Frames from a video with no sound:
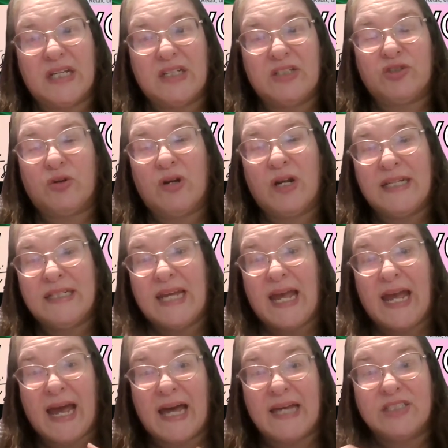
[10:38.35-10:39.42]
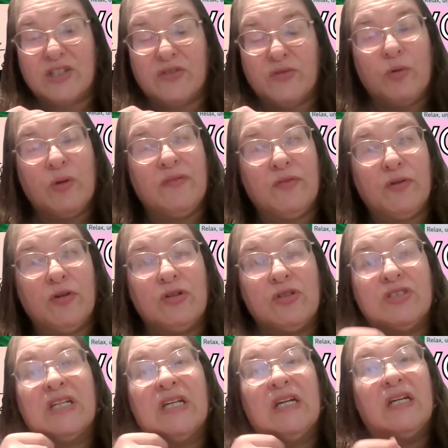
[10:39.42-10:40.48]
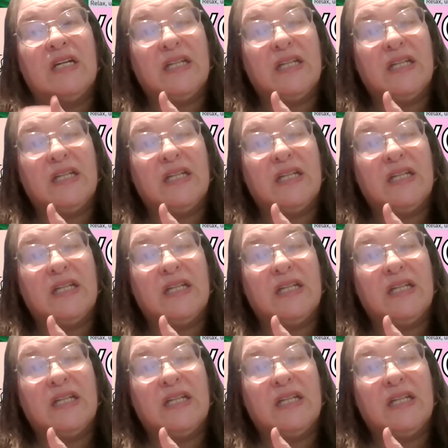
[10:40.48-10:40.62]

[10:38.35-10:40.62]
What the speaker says: and trying to ask for referrals